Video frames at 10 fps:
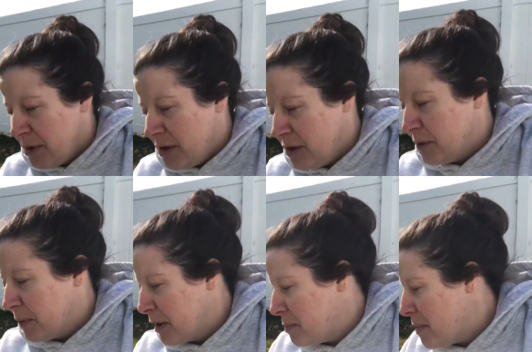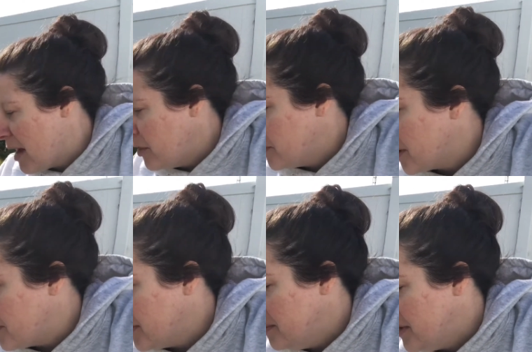your math
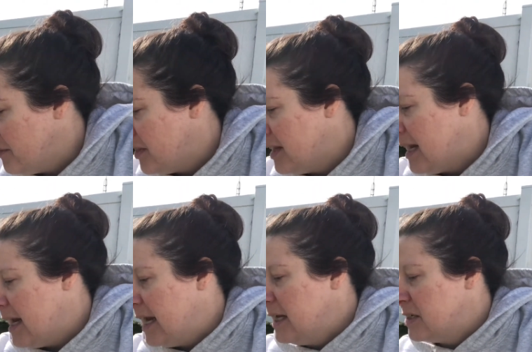problem of the day